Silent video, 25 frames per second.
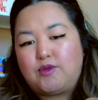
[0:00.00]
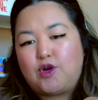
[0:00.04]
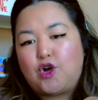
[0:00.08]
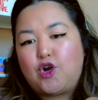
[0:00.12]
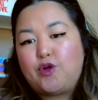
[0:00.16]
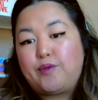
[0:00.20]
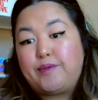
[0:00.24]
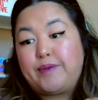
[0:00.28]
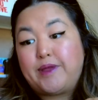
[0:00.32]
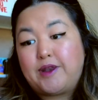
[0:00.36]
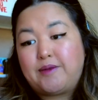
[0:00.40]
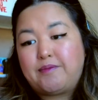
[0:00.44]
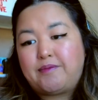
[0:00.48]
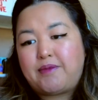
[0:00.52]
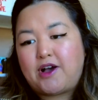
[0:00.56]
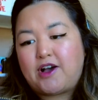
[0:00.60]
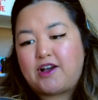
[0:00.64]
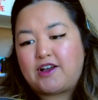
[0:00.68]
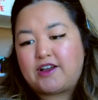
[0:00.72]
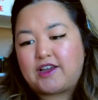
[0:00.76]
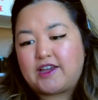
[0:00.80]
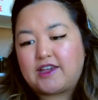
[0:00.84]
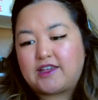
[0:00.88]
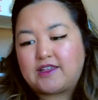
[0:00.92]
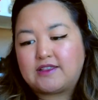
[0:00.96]
open
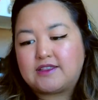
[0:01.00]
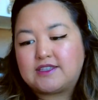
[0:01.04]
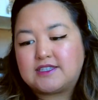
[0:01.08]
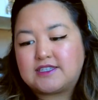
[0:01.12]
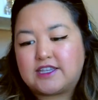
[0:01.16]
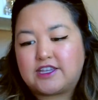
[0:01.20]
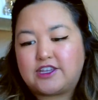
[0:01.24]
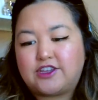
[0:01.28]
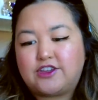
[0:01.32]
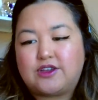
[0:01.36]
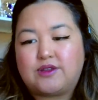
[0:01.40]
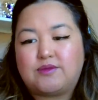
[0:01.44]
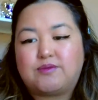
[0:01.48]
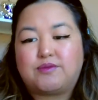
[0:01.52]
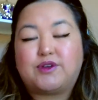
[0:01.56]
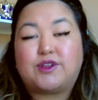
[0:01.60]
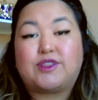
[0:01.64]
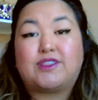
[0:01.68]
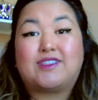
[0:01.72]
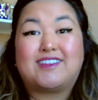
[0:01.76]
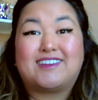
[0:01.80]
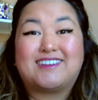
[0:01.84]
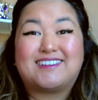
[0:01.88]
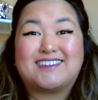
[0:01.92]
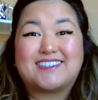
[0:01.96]
pockets that you can
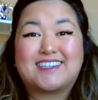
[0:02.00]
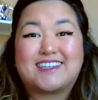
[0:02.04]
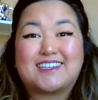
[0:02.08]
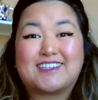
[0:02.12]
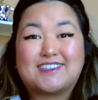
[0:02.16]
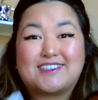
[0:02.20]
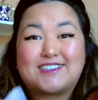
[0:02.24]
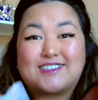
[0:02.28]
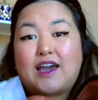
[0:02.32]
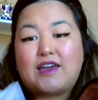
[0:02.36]
put things in.